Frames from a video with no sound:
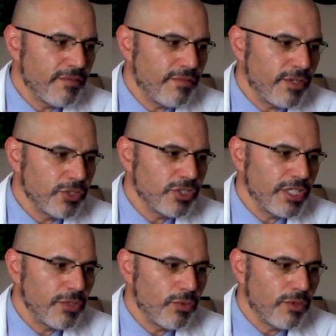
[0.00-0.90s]

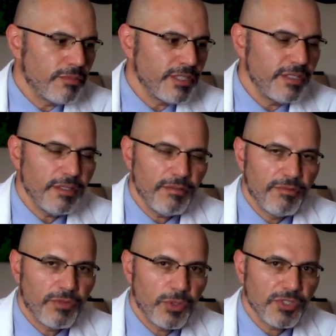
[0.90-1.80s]
functioning normally
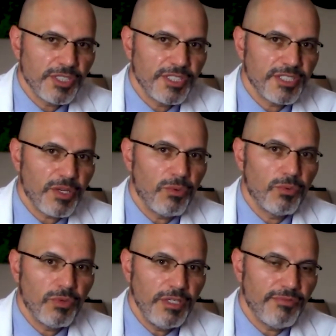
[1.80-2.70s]
versus
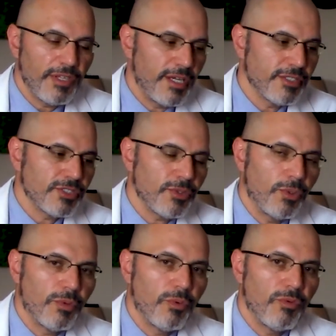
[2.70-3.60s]
reflux
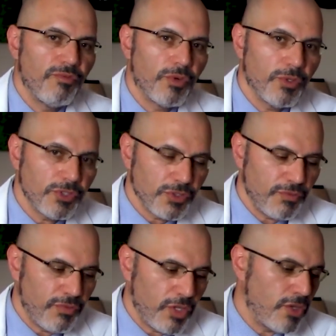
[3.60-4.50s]
or reverse
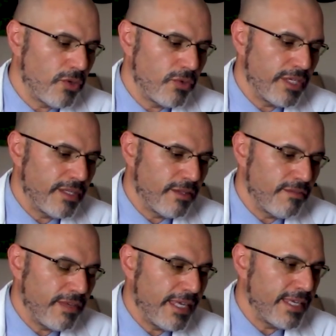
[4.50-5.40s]
flow in the
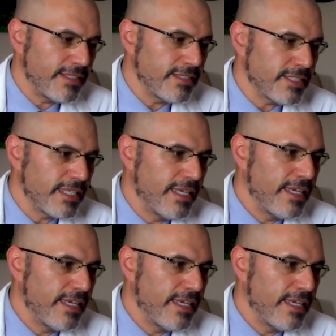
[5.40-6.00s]
veins,